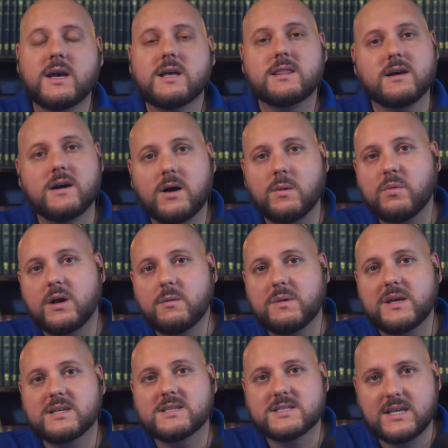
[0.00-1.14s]
the
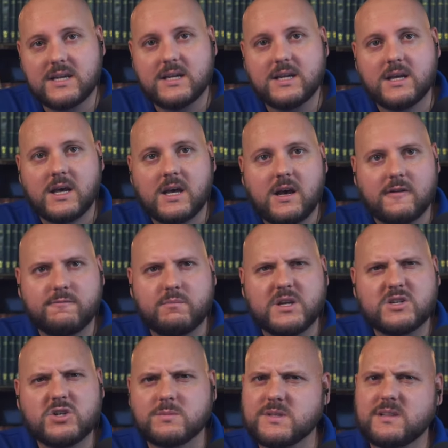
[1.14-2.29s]
upcoming synod of
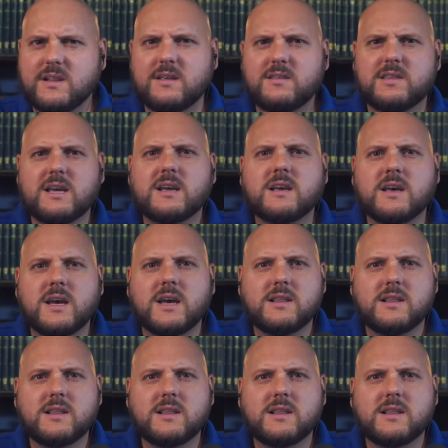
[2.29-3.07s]
bishops and they think